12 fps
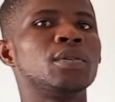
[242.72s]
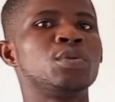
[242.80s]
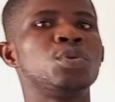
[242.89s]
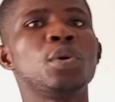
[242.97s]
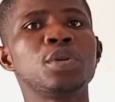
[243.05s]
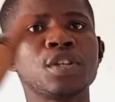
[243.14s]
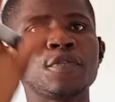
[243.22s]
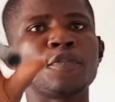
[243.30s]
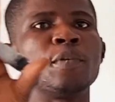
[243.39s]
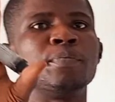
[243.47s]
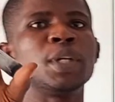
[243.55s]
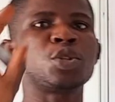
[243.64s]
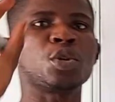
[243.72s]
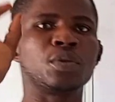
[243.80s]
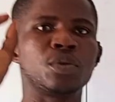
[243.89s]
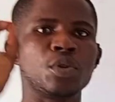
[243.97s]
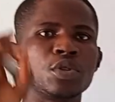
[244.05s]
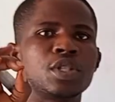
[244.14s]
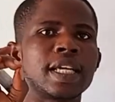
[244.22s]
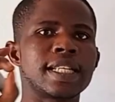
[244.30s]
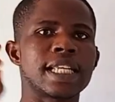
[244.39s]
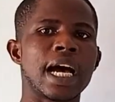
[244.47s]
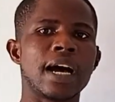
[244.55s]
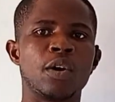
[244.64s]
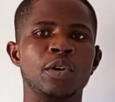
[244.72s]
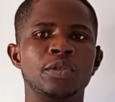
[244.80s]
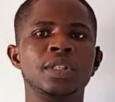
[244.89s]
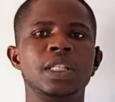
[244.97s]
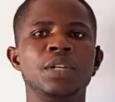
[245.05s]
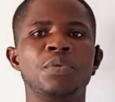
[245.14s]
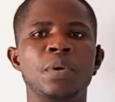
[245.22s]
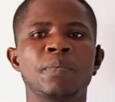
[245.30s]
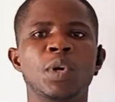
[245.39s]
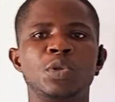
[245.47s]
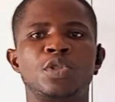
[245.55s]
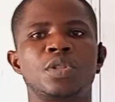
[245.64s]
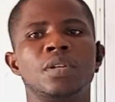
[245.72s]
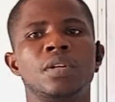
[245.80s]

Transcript: those information, those data on the remote.